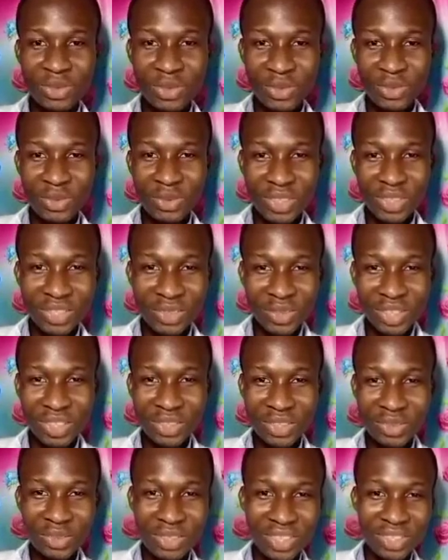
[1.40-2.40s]
Hello.
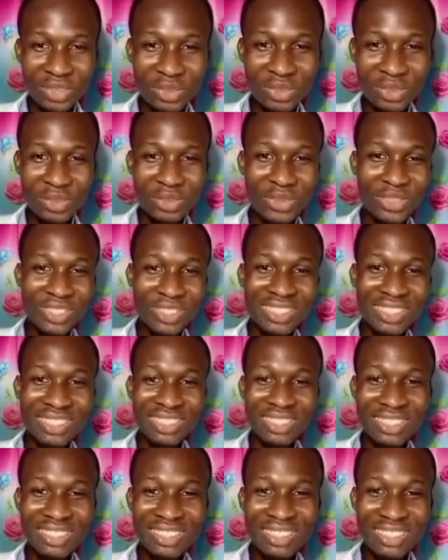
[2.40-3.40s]
Good
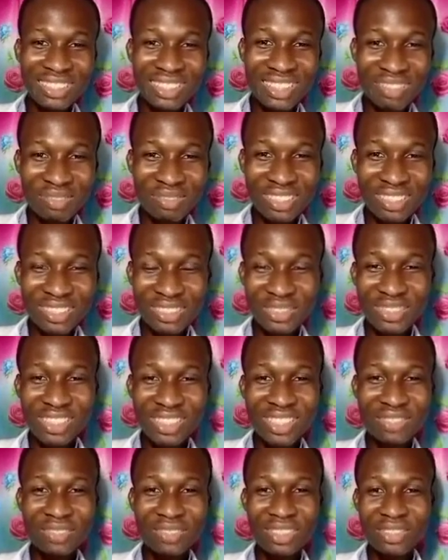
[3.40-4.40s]

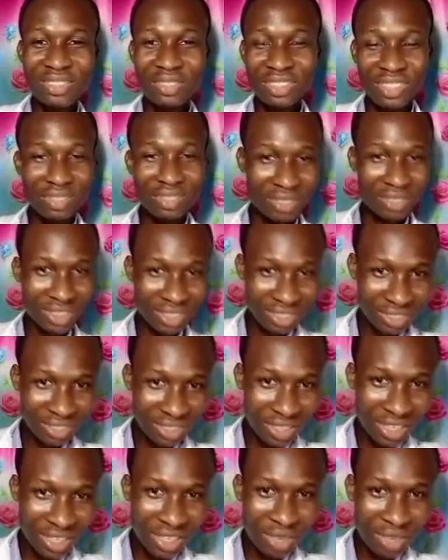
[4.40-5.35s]
evening,